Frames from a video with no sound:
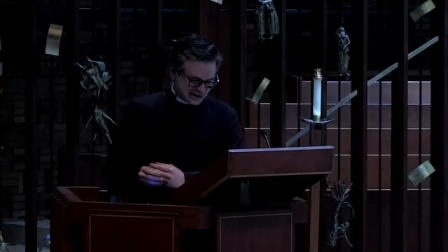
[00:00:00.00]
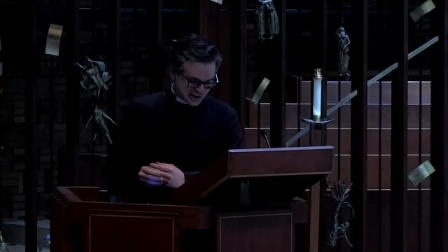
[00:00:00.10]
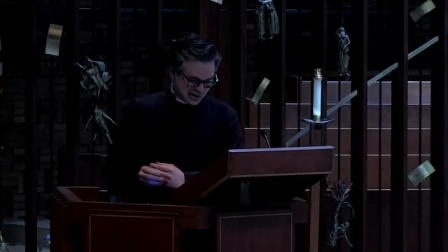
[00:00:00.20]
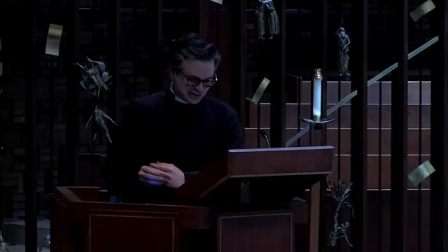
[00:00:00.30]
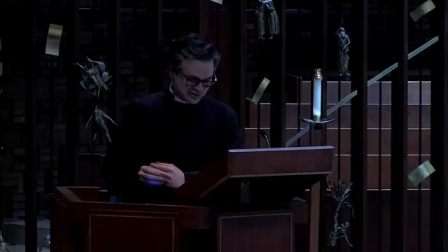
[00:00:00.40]

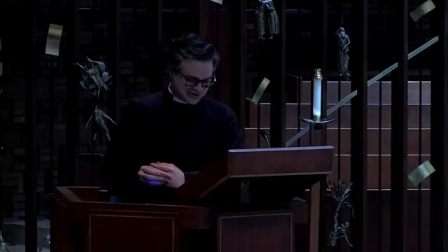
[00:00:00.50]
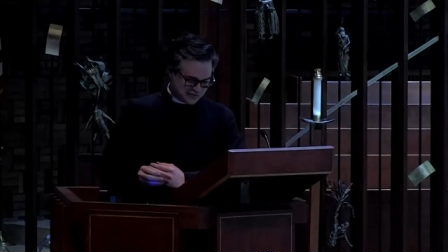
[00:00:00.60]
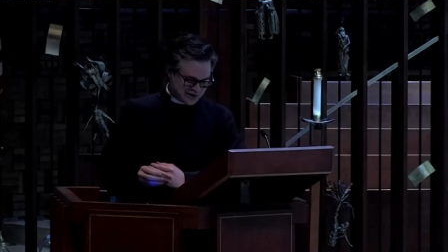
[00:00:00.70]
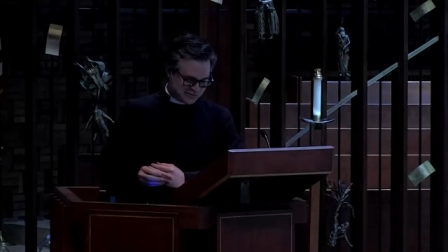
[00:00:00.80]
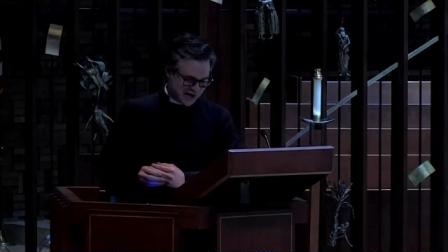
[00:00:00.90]
journals in
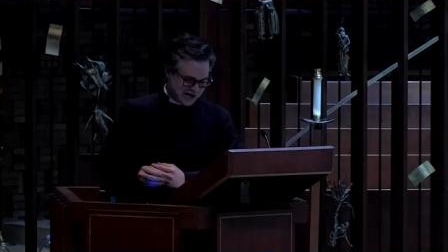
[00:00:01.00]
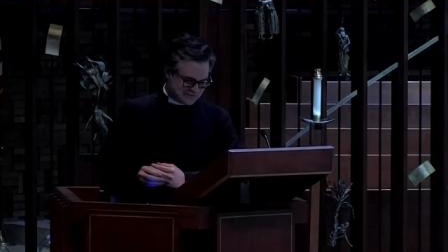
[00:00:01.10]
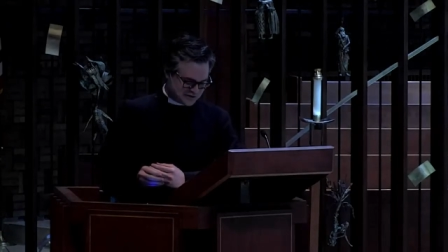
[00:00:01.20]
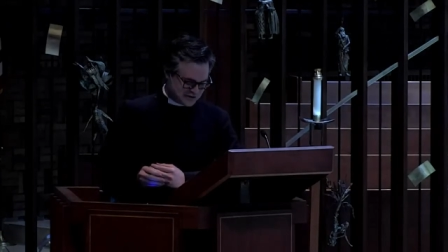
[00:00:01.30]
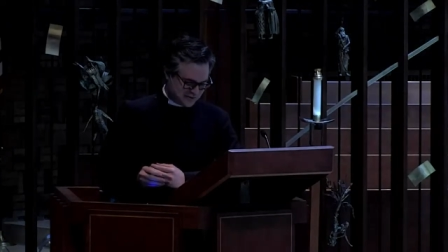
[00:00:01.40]
which
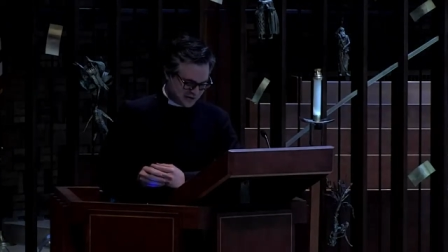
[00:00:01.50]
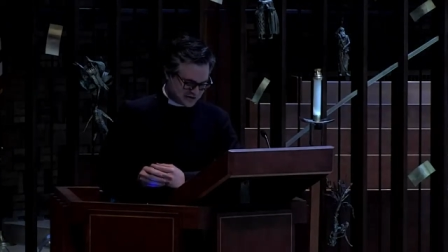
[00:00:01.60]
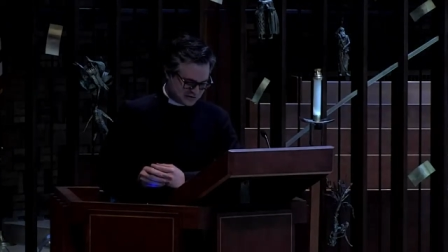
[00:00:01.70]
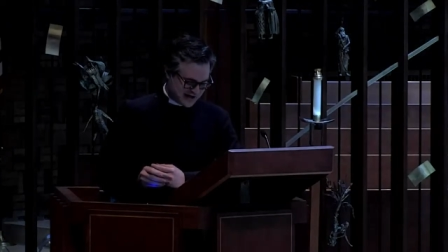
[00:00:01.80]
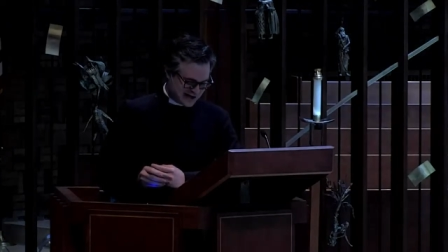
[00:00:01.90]
moms are
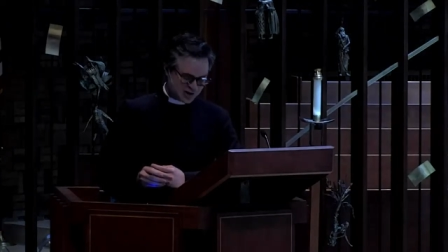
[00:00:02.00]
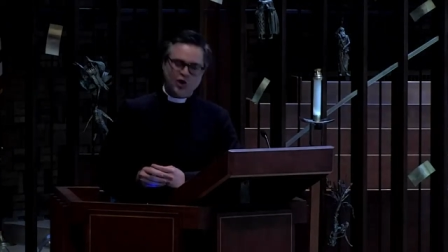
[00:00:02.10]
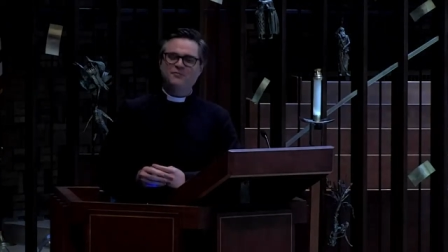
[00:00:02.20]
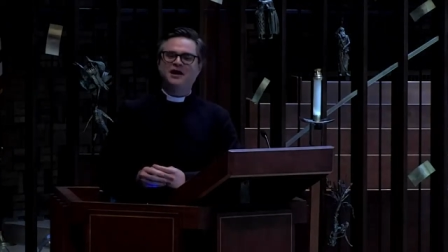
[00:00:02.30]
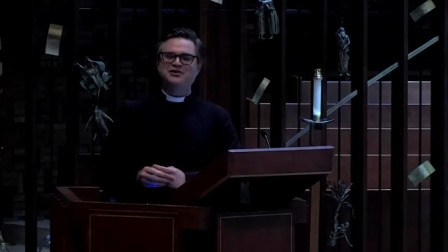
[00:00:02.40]
supposed to write
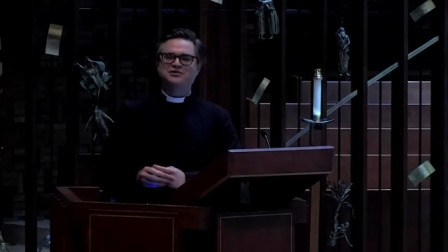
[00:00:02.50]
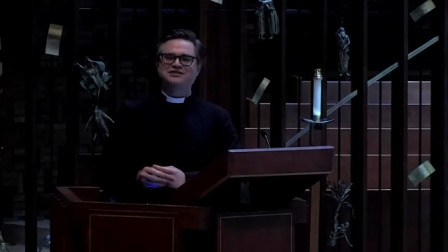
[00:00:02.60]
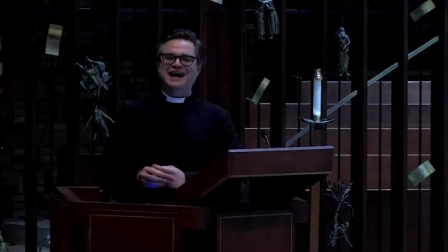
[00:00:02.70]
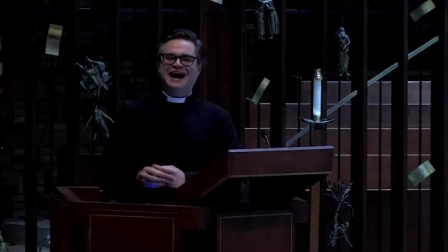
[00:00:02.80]
joy mantras,